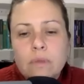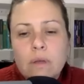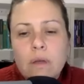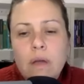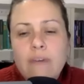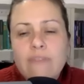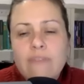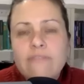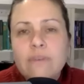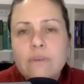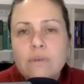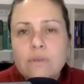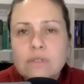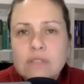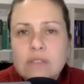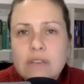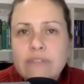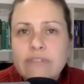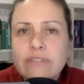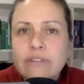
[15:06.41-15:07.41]
I feel
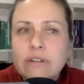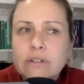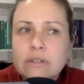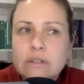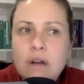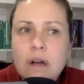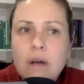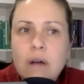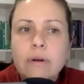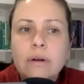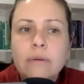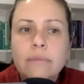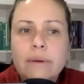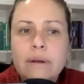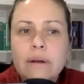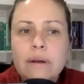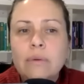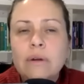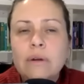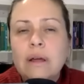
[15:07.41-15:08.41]
safer and calmer and
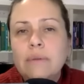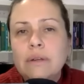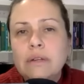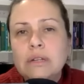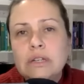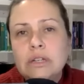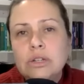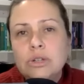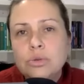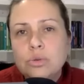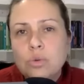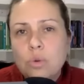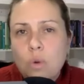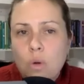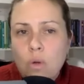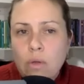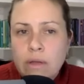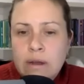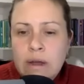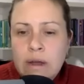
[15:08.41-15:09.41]
better when I'm in
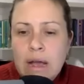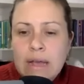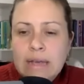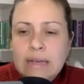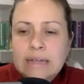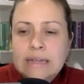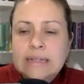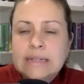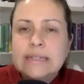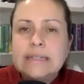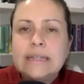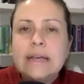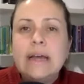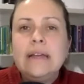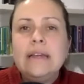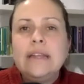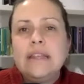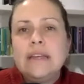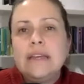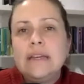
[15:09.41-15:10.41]
control and I can
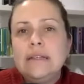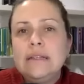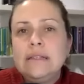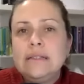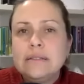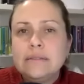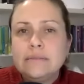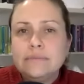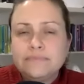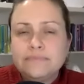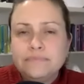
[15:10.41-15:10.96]
decide things.